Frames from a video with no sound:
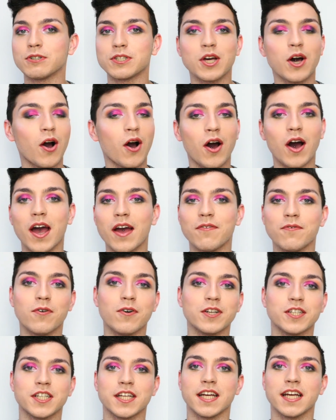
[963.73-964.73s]
time
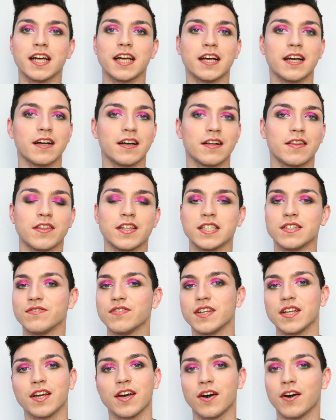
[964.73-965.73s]
watching this
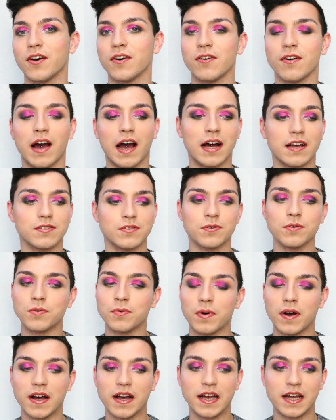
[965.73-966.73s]
video, as
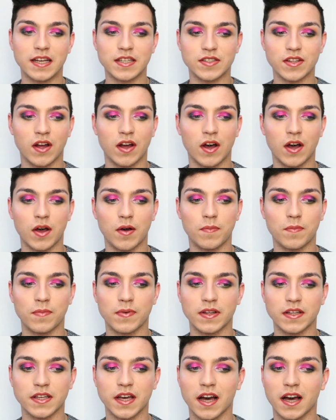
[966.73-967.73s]
always.
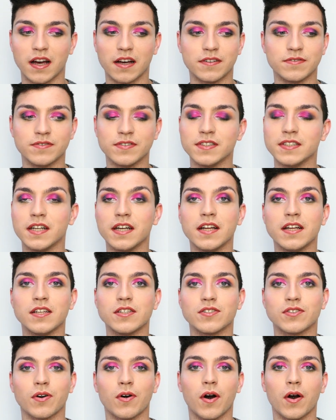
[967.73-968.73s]
Yeah,
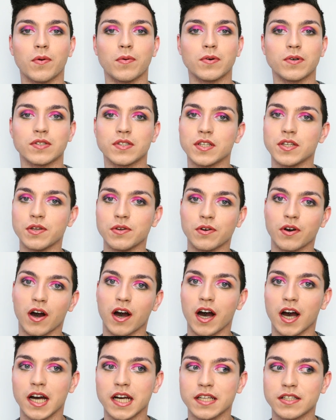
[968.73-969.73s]
so I will see you
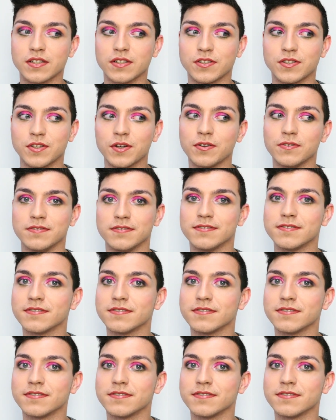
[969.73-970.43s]
guys soon.